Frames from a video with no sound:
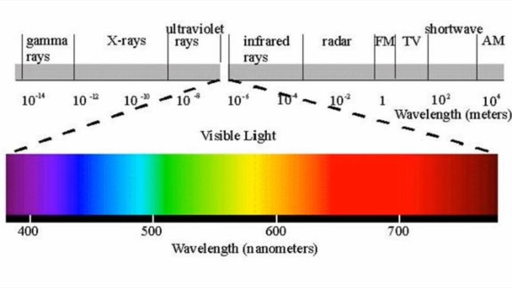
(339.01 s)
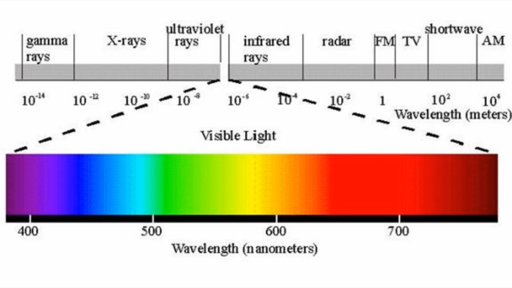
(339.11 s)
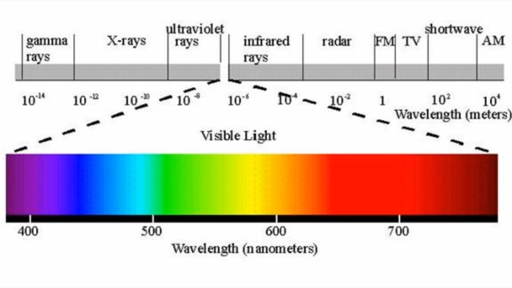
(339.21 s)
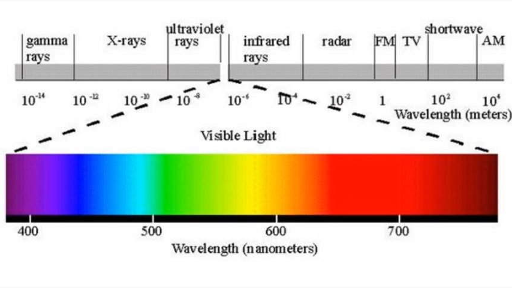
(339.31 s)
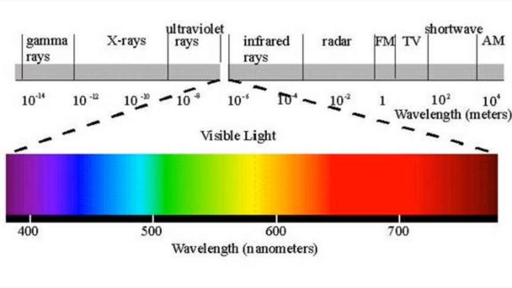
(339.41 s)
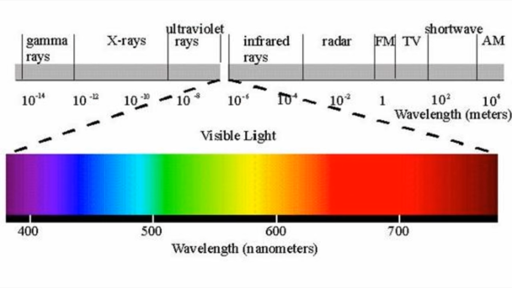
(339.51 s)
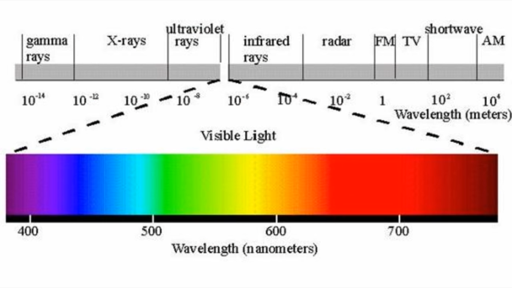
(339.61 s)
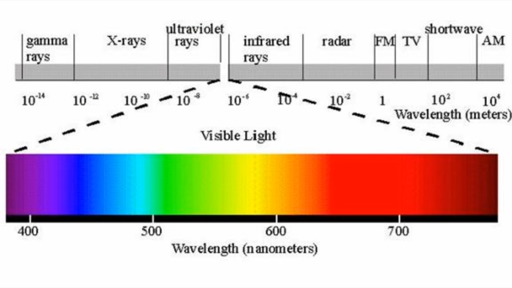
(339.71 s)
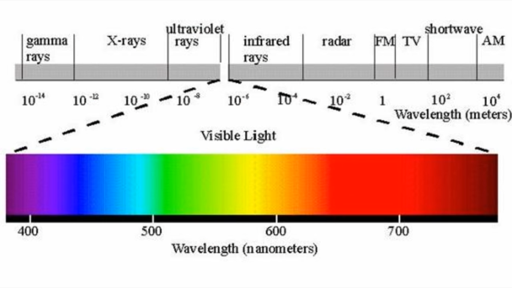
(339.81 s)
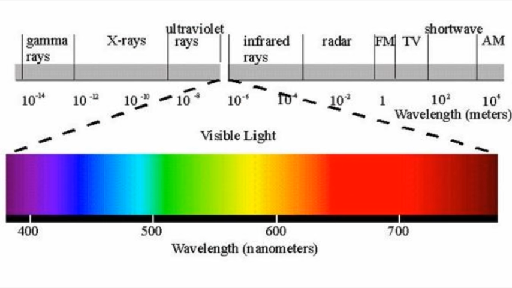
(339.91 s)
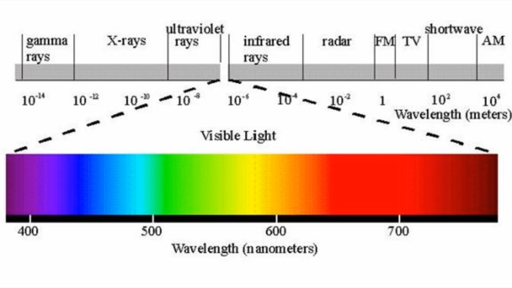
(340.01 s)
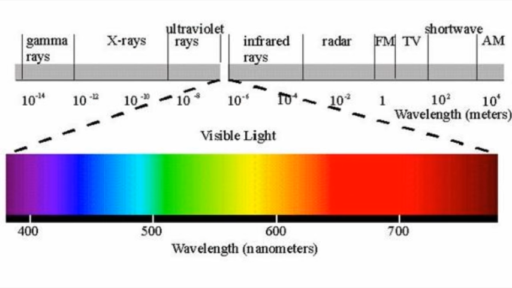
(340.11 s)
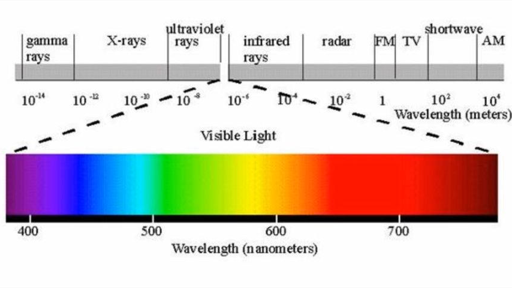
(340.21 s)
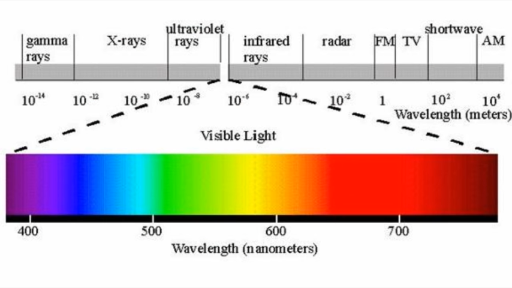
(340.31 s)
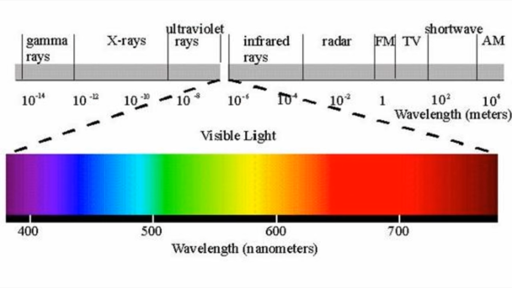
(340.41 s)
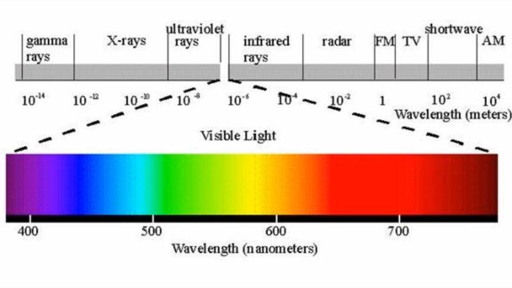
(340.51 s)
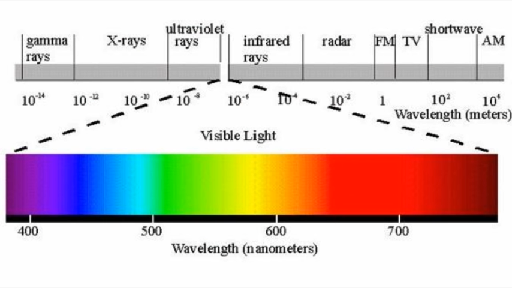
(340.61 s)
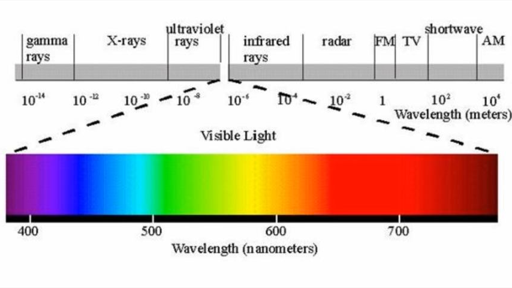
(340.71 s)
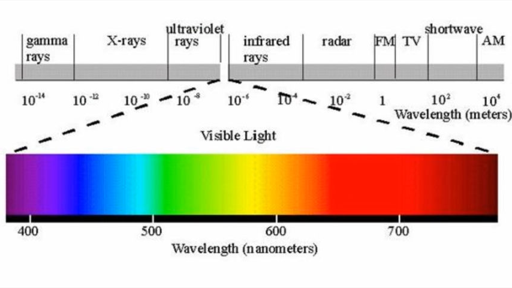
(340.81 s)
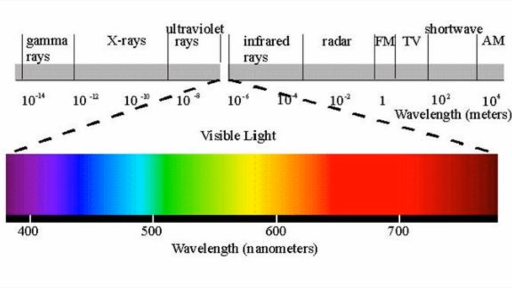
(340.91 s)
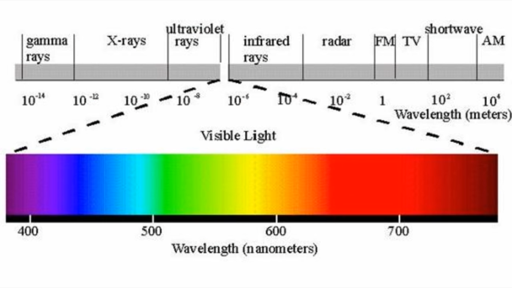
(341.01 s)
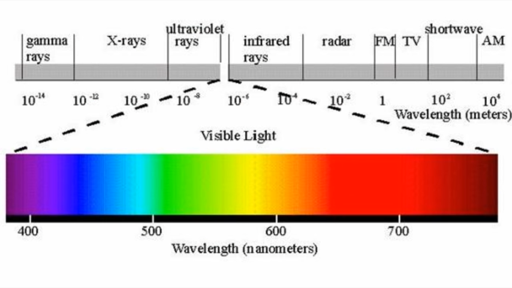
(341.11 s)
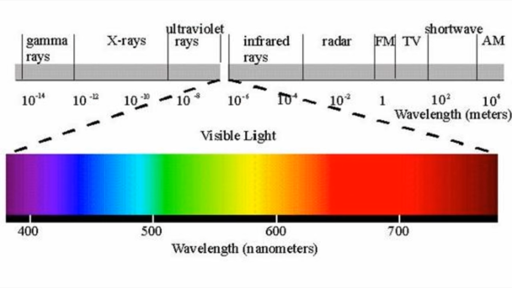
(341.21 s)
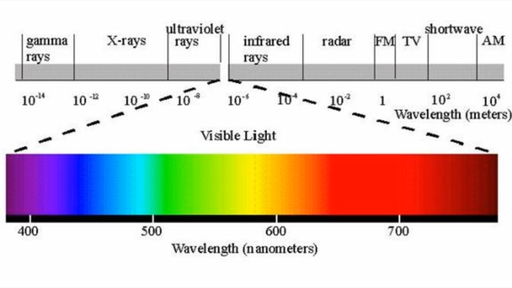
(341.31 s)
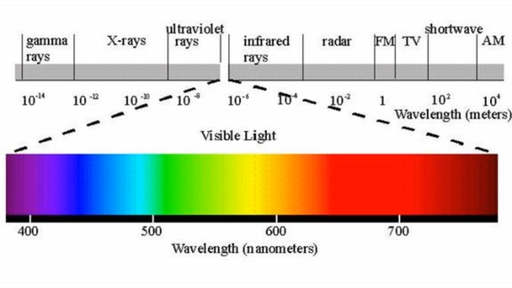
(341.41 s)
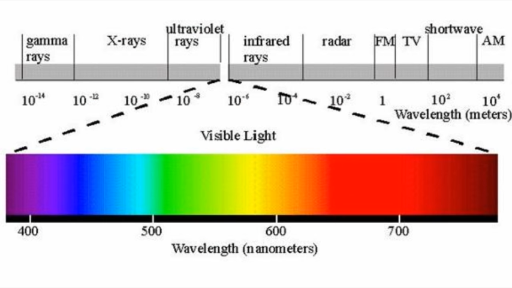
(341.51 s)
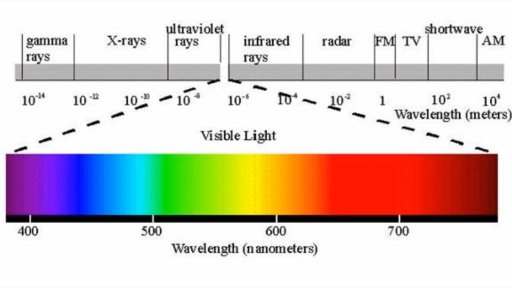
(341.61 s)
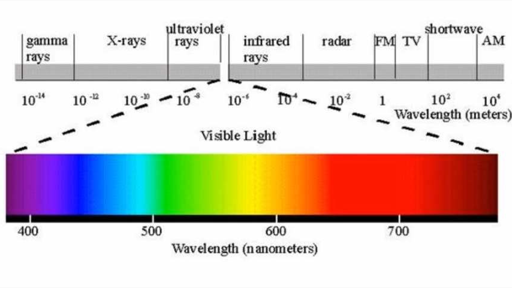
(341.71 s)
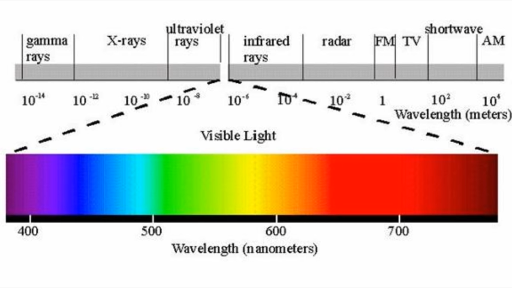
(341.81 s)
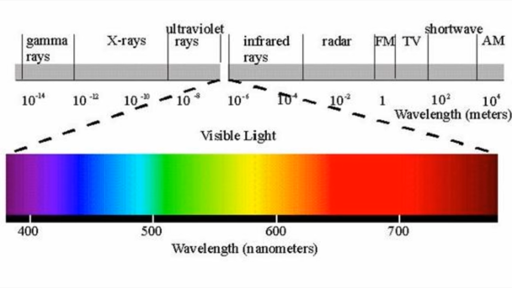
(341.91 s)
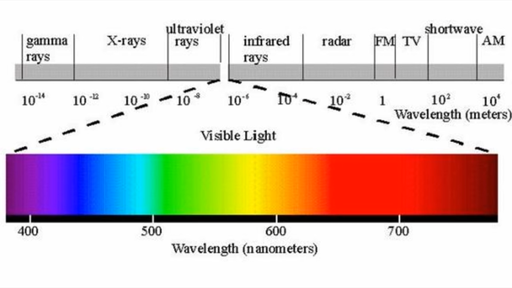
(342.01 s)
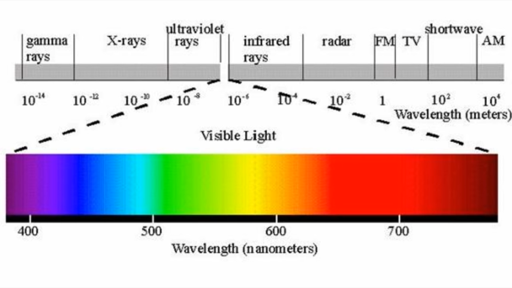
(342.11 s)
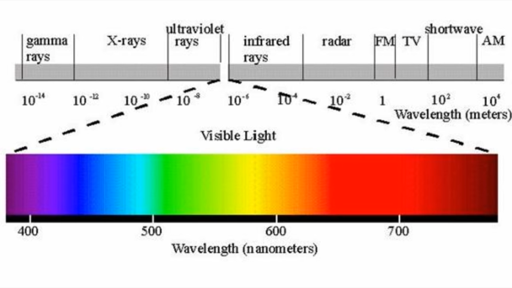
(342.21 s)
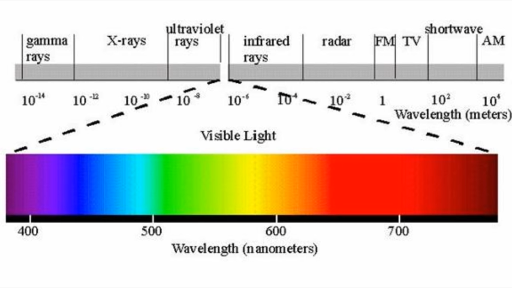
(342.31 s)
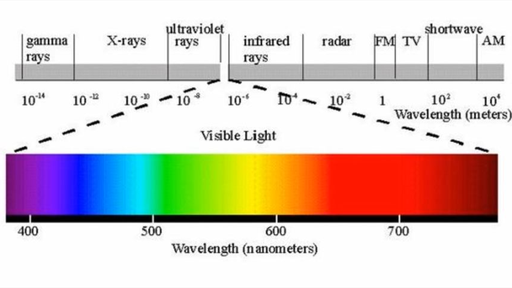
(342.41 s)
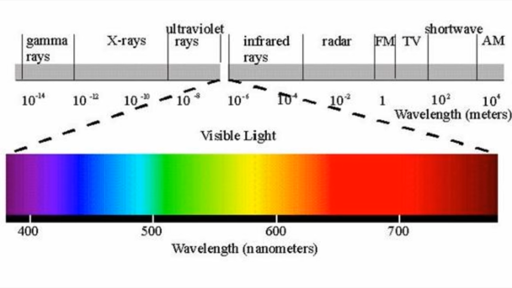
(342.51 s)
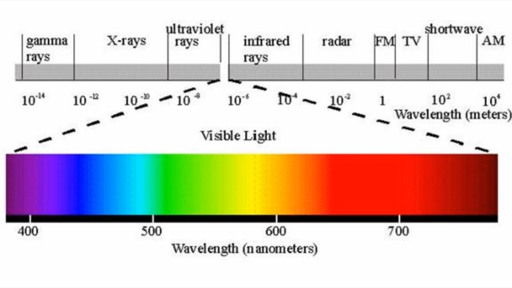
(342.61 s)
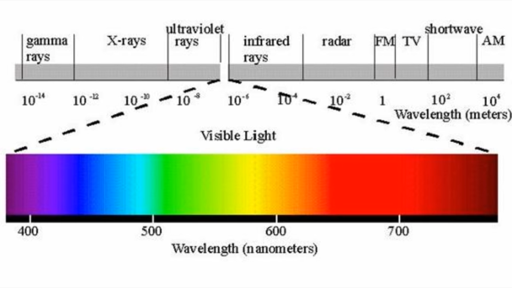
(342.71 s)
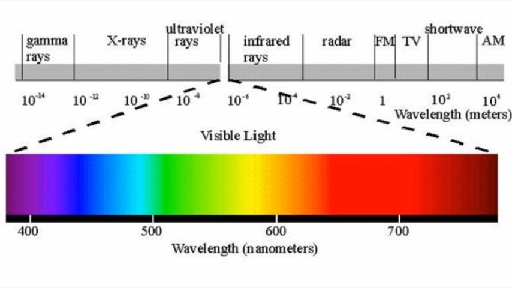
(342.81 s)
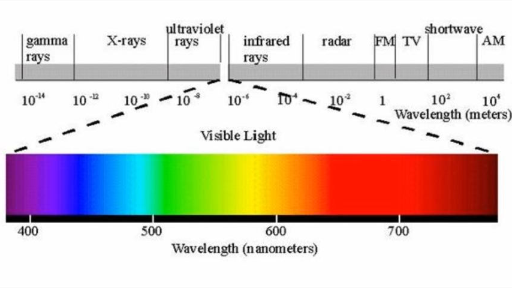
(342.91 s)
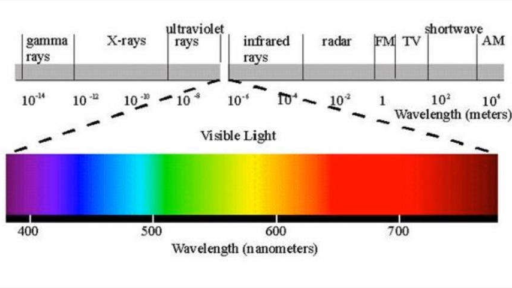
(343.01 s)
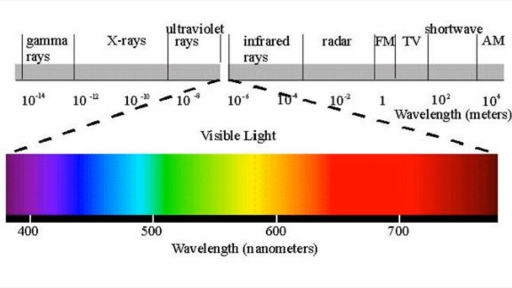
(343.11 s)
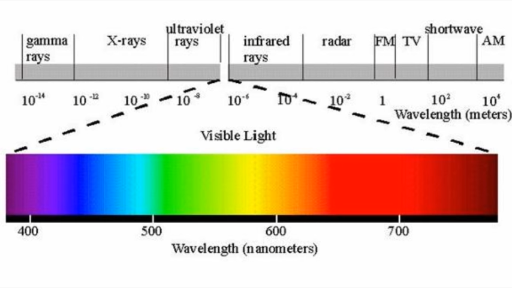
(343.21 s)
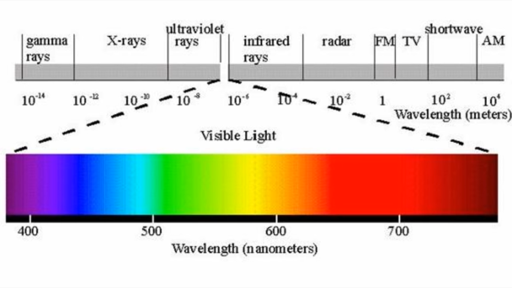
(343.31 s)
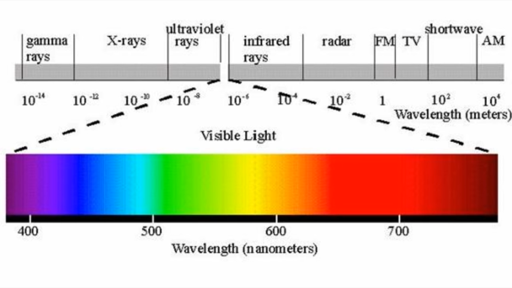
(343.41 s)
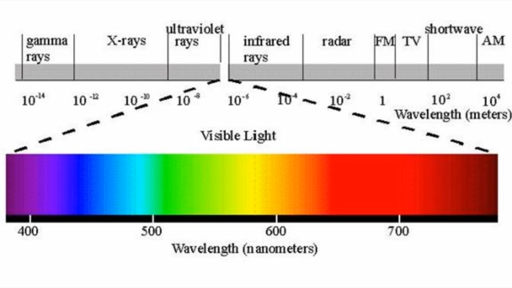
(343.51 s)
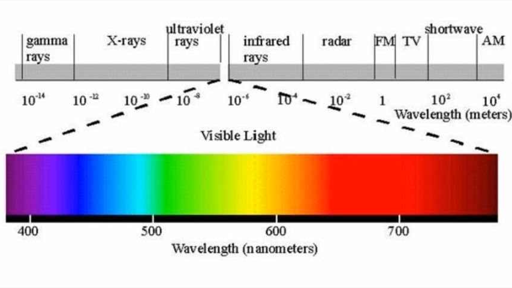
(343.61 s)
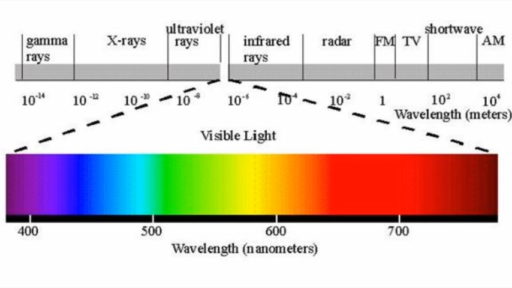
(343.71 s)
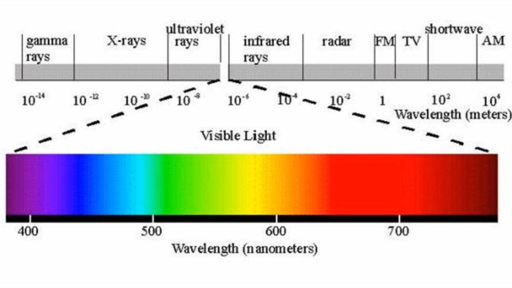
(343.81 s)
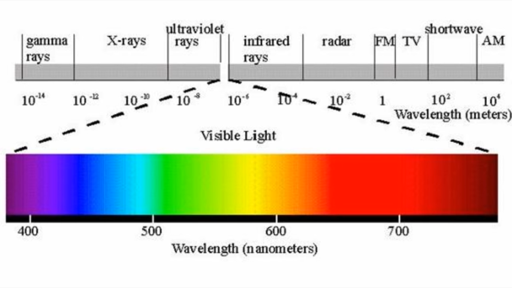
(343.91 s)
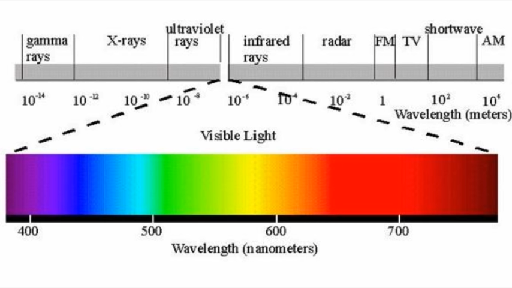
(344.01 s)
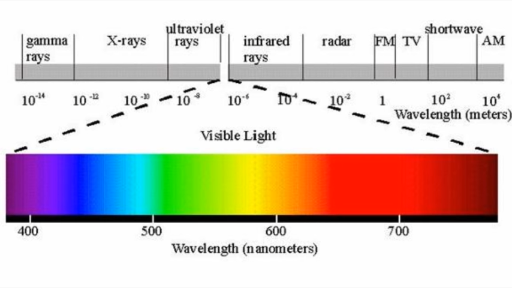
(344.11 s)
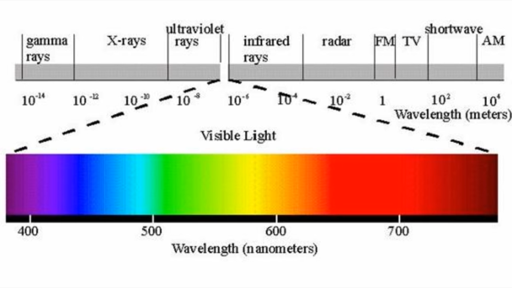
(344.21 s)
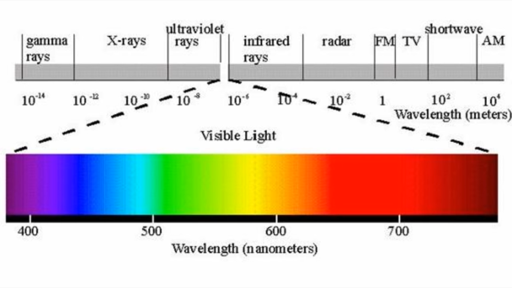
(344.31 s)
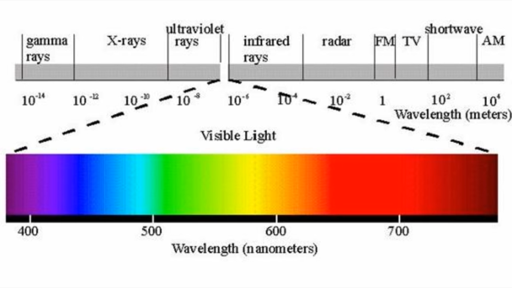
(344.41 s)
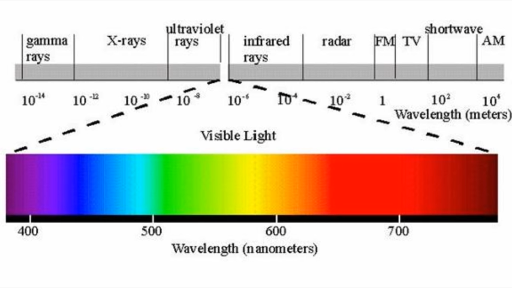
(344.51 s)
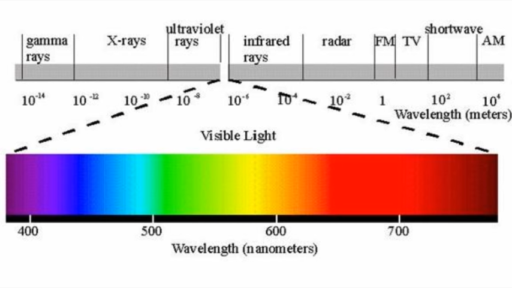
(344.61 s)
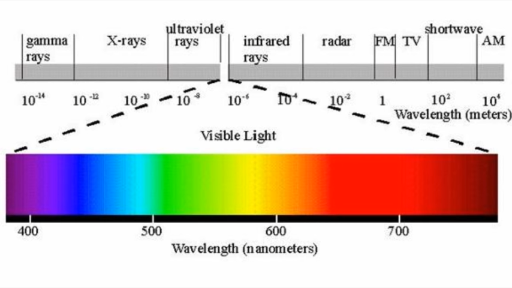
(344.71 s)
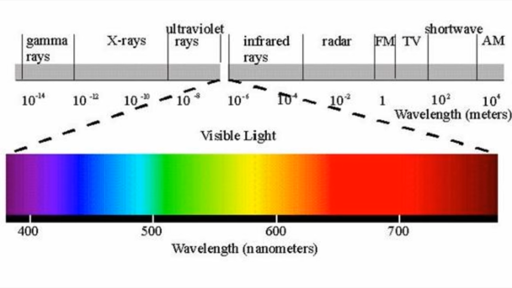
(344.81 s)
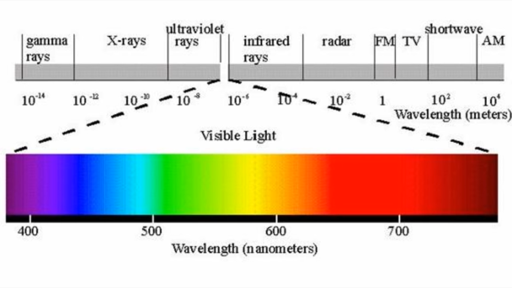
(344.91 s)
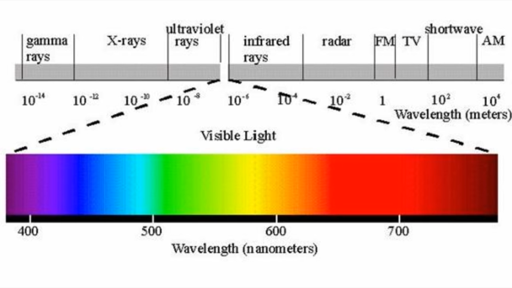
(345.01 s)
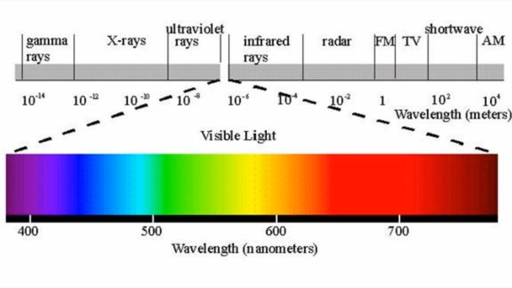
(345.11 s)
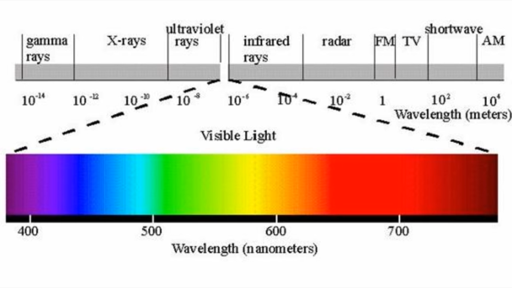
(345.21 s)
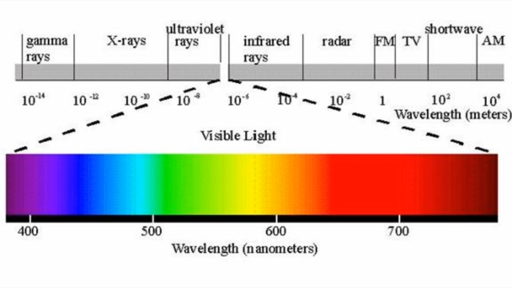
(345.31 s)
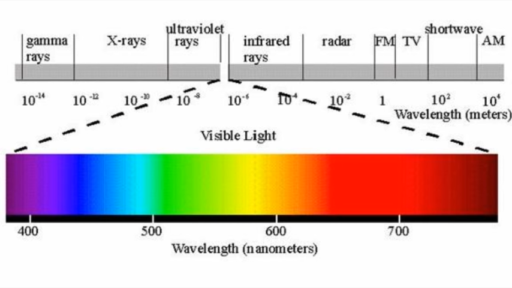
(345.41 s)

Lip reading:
[unreadable: no face in view]